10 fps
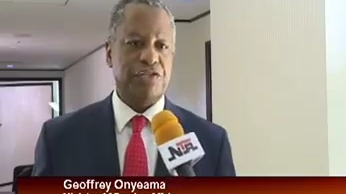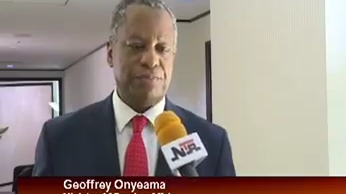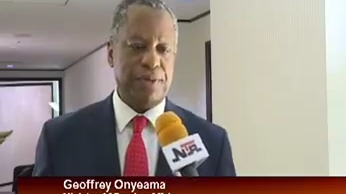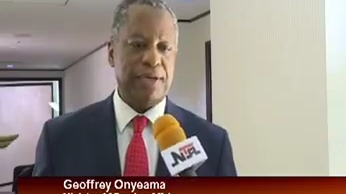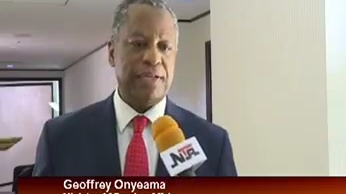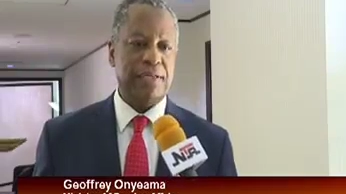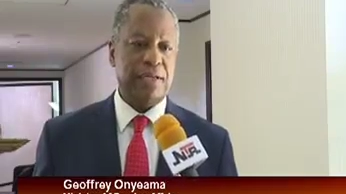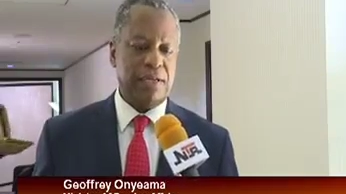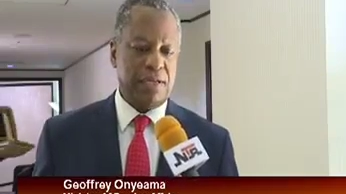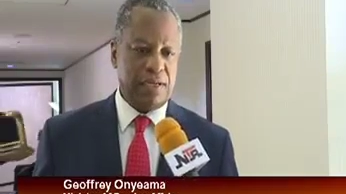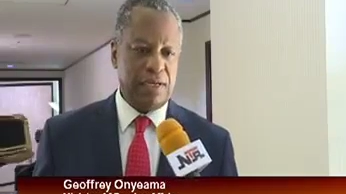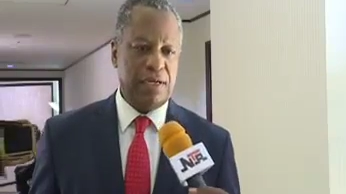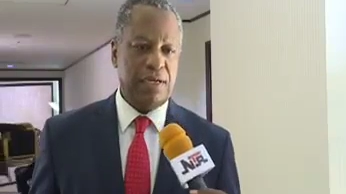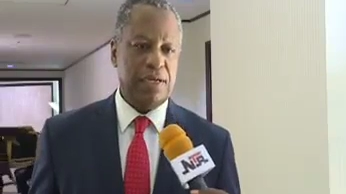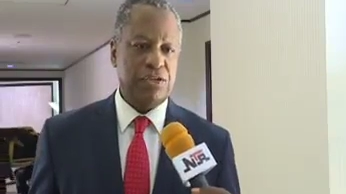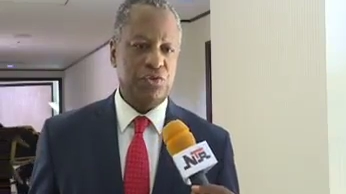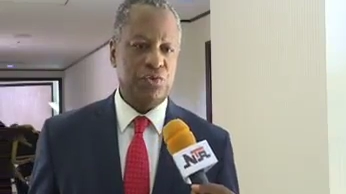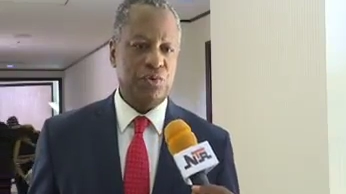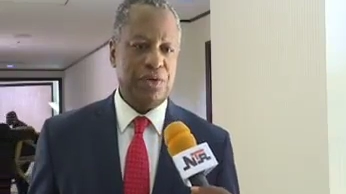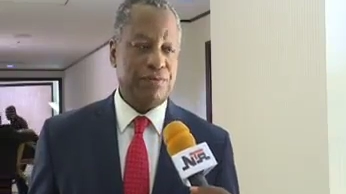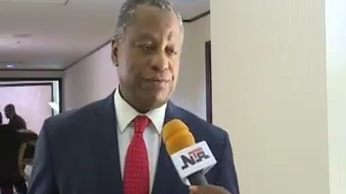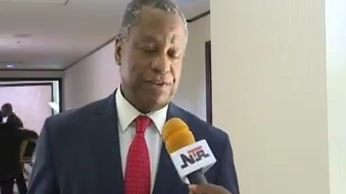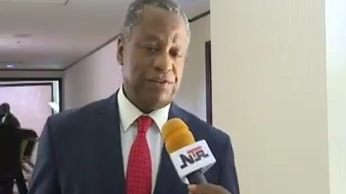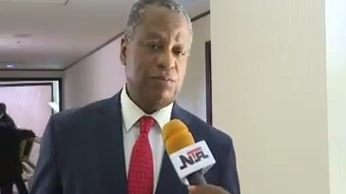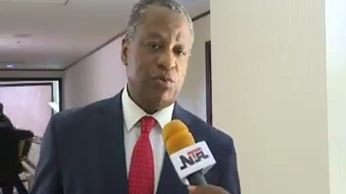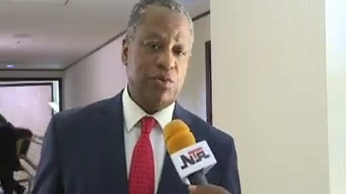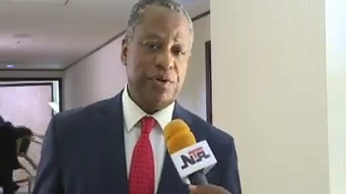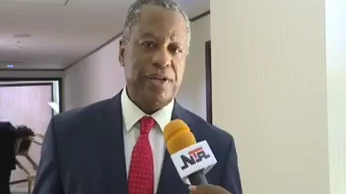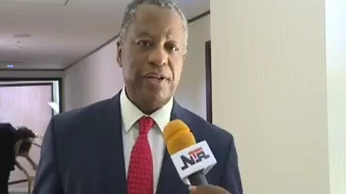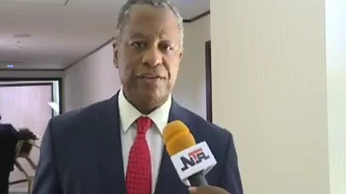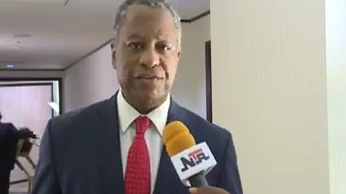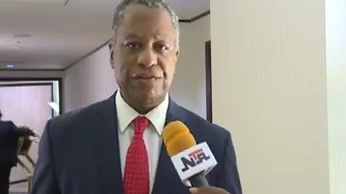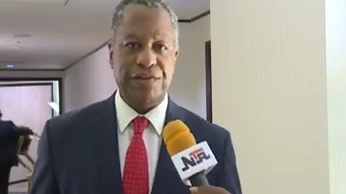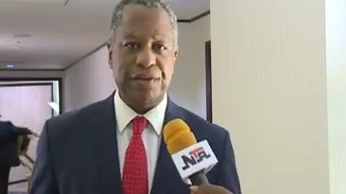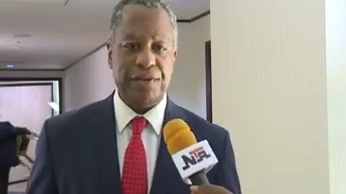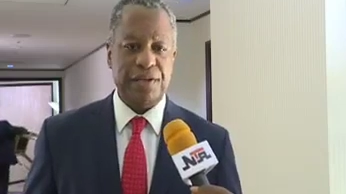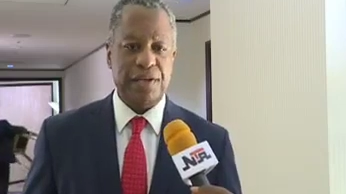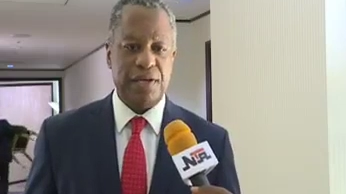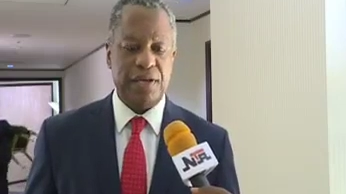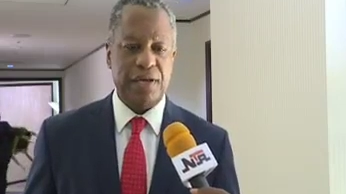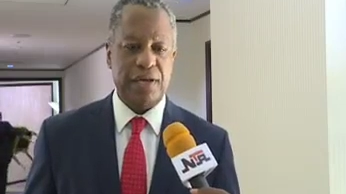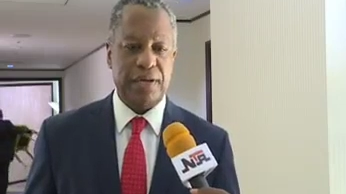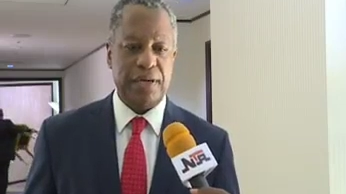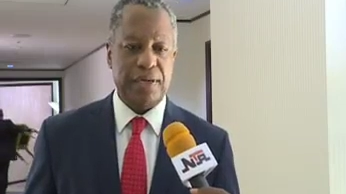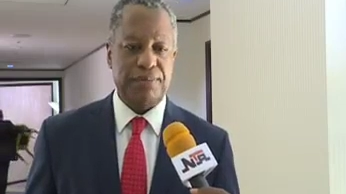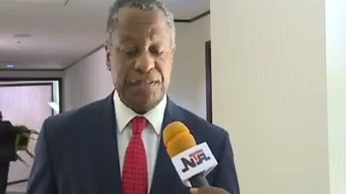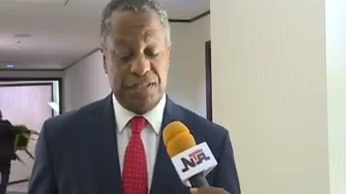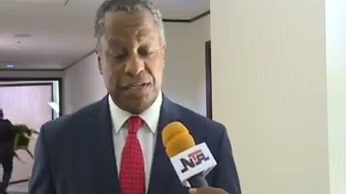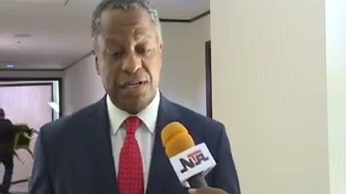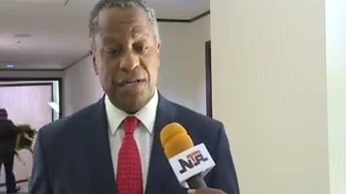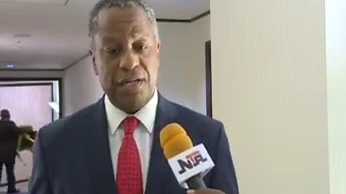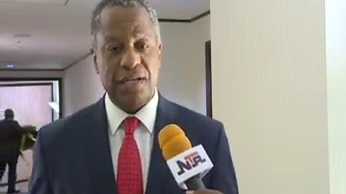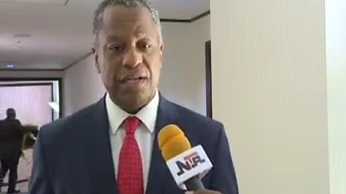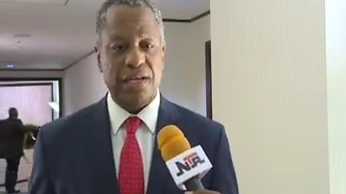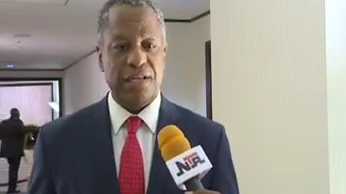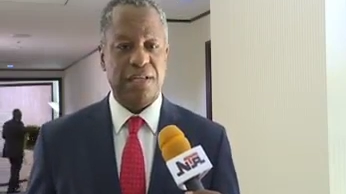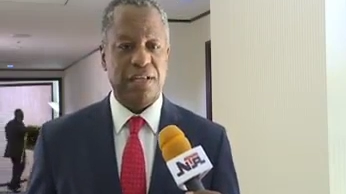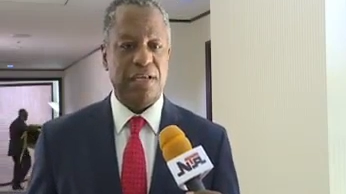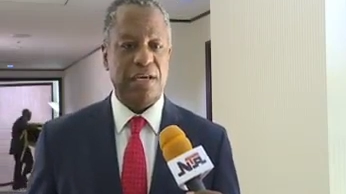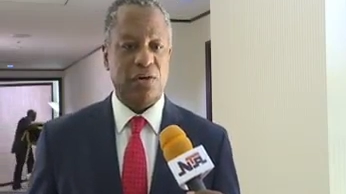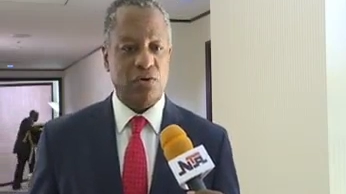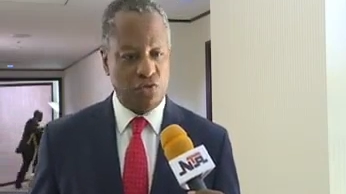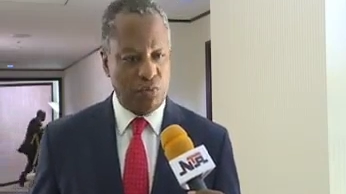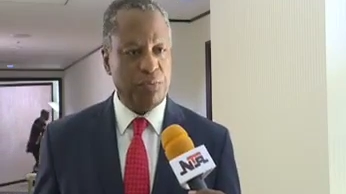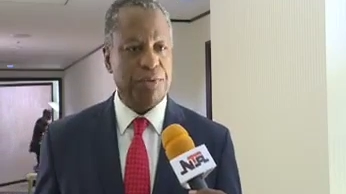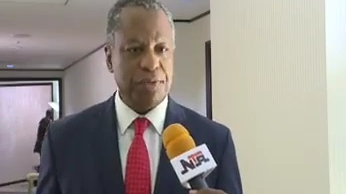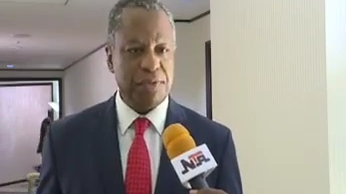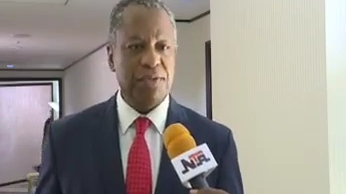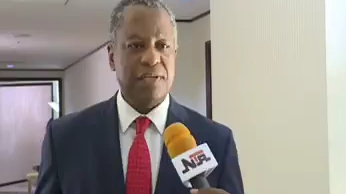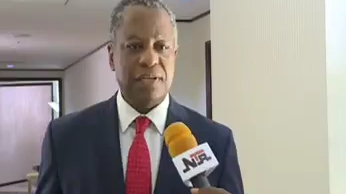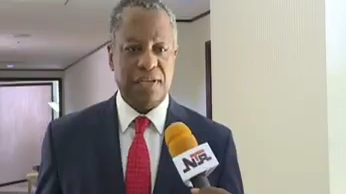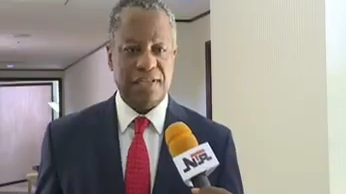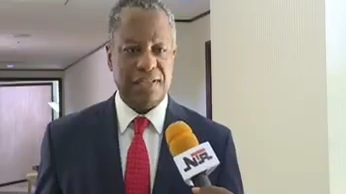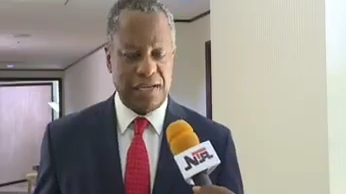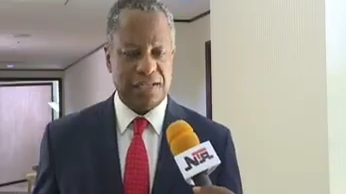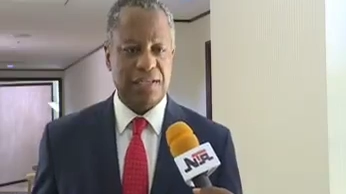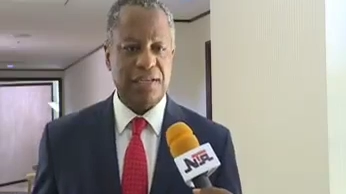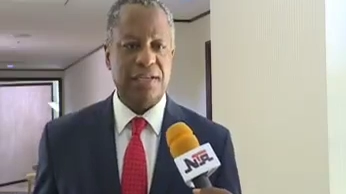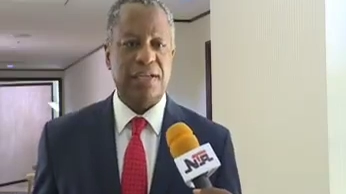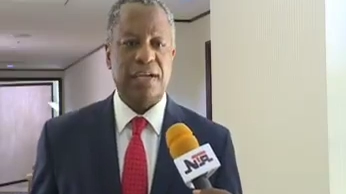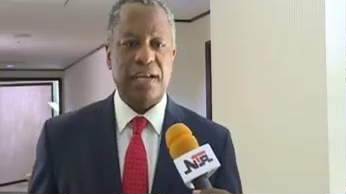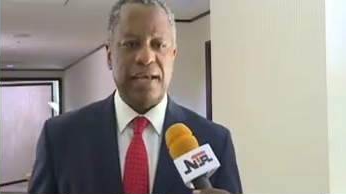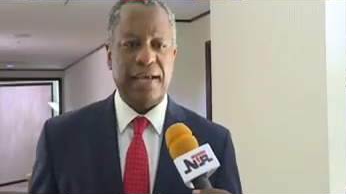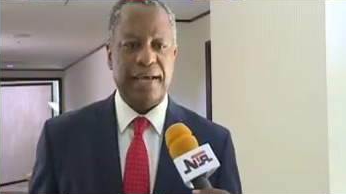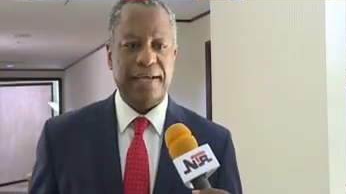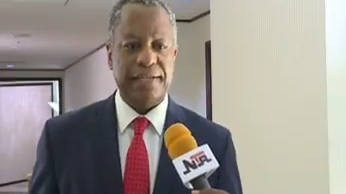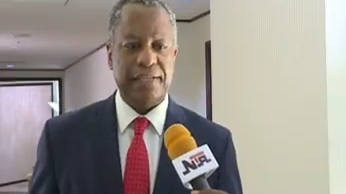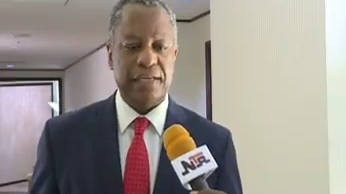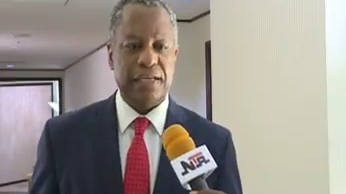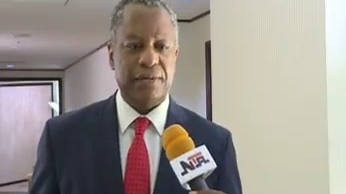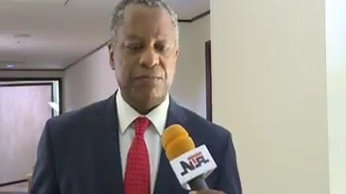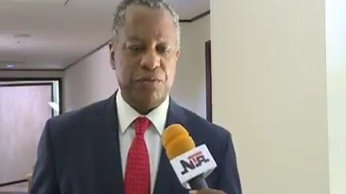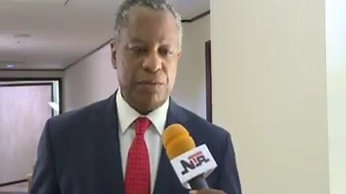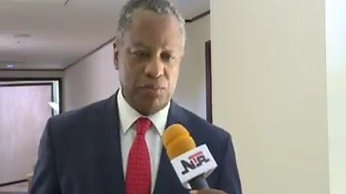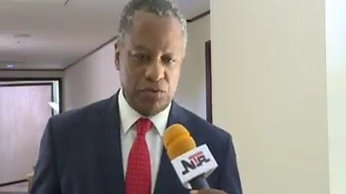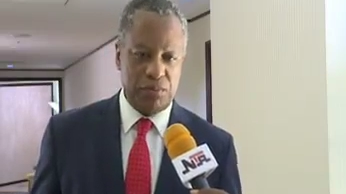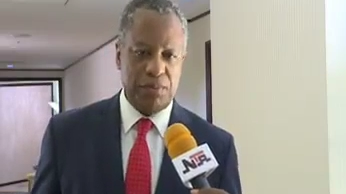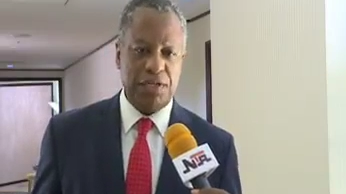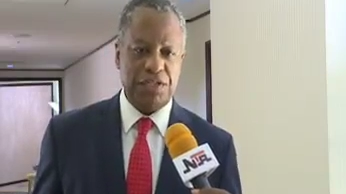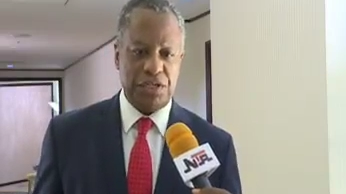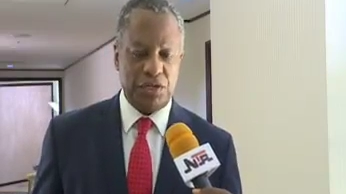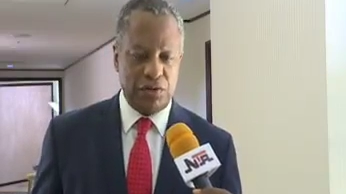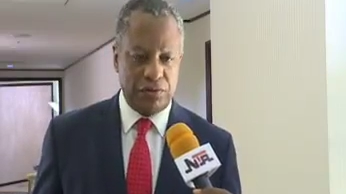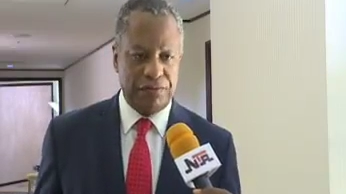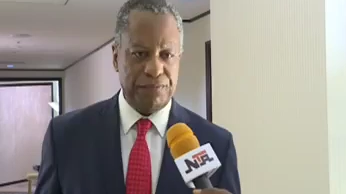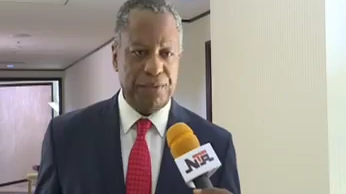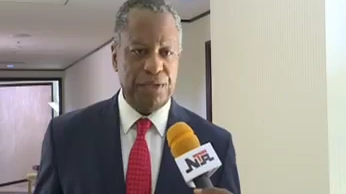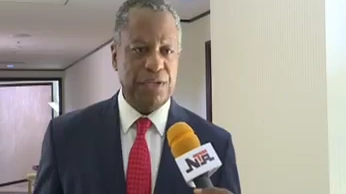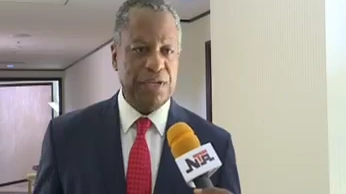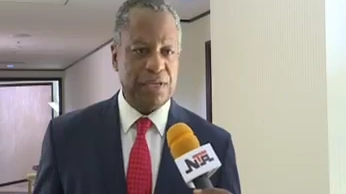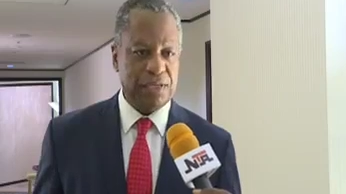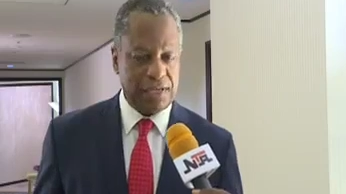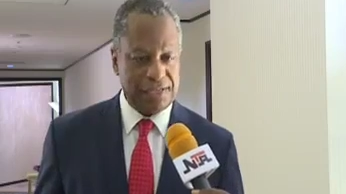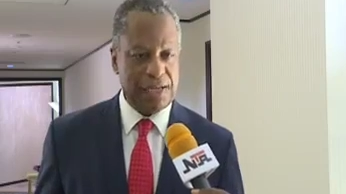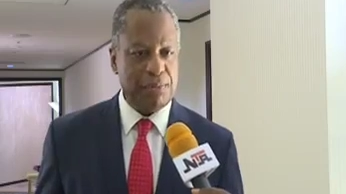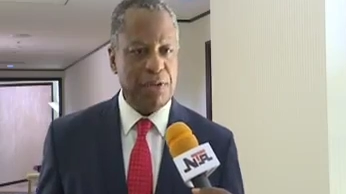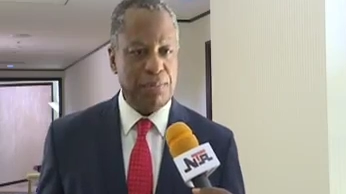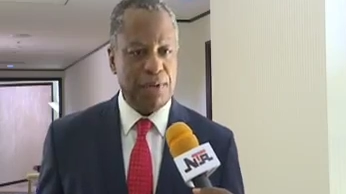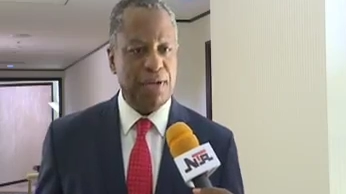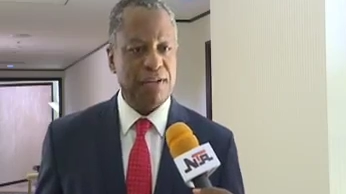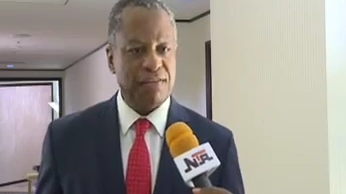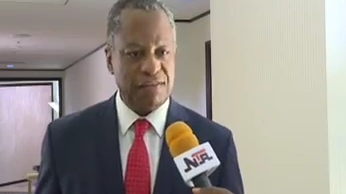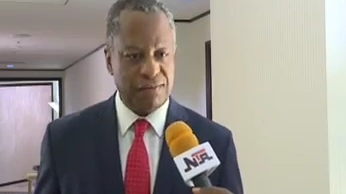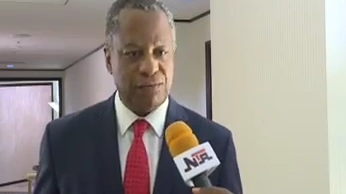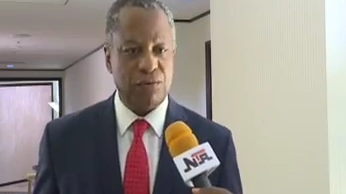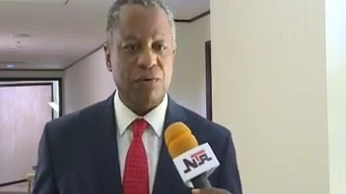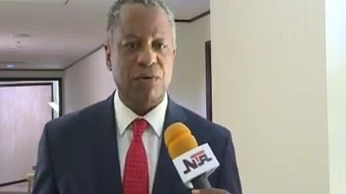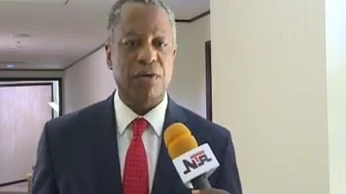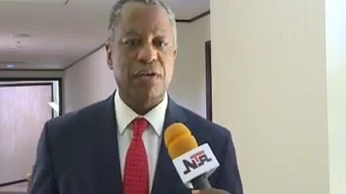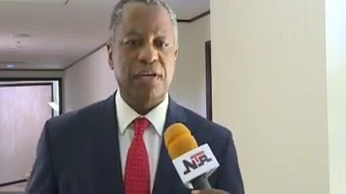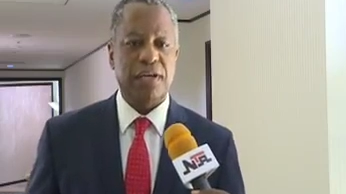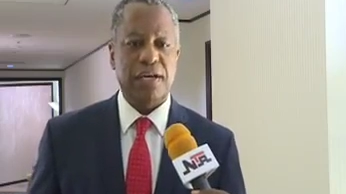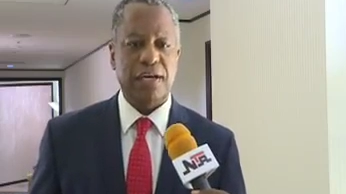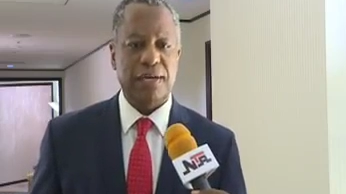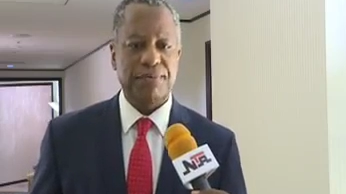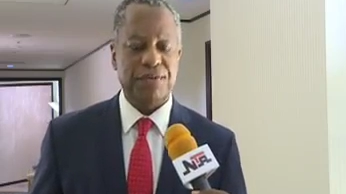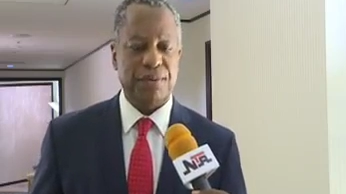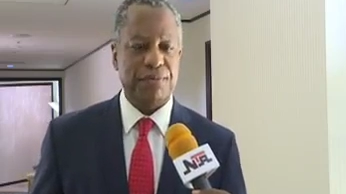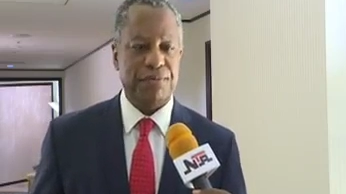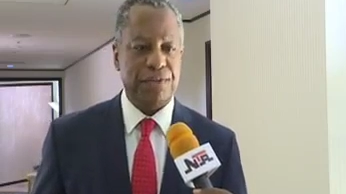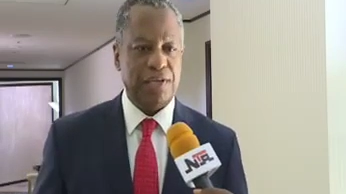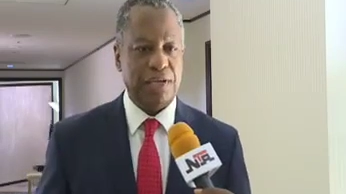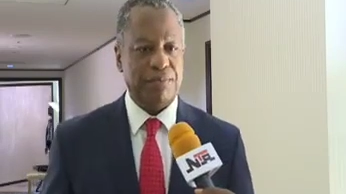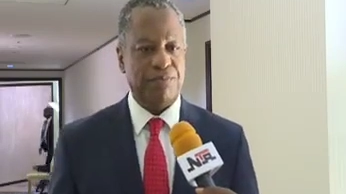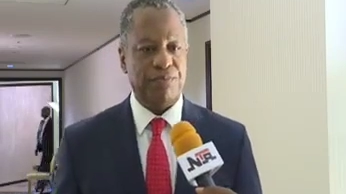Japan to invest more in Nigeria, particularly in the automobile sector, and with the possibility of building assembly plants for some of the